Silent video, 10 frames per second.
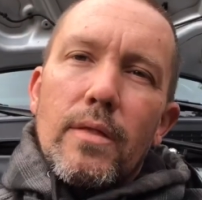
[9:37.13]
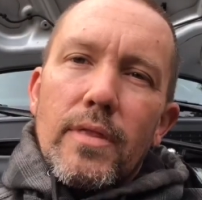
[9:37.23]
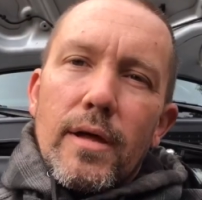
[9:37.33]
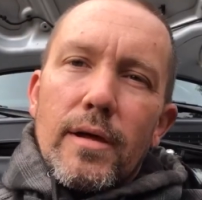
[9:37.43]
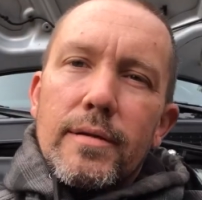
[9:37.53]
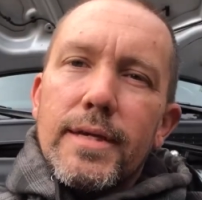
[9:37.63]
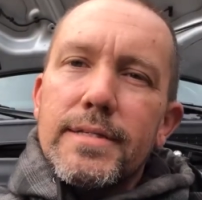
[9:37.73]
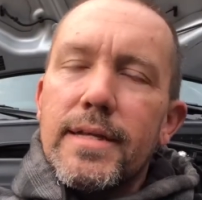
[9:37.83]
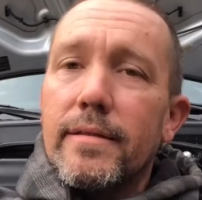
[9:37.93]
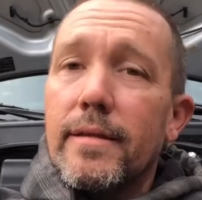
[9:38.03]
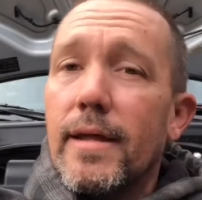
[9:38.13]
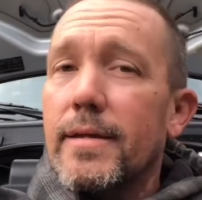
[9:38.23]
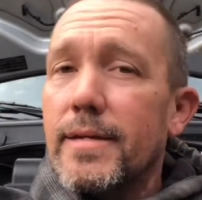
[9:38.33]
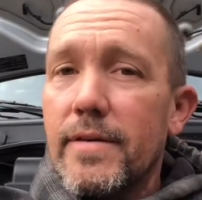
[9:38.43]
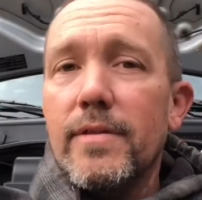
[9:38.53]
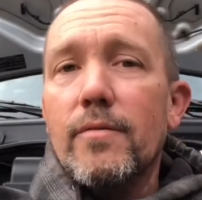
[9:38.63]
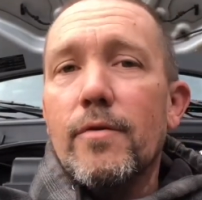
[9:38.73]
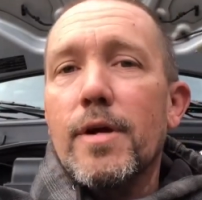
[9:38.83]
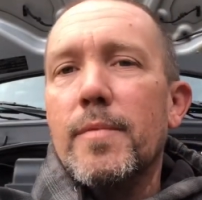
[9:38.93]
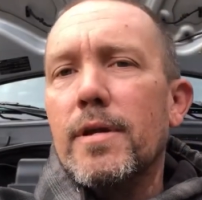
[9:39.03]
The next thing that I definitely
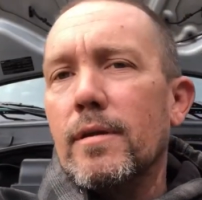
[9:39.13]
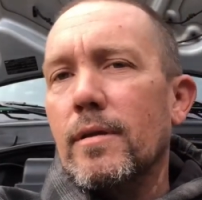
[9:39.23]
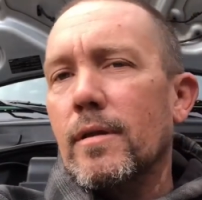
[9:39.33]
recommend,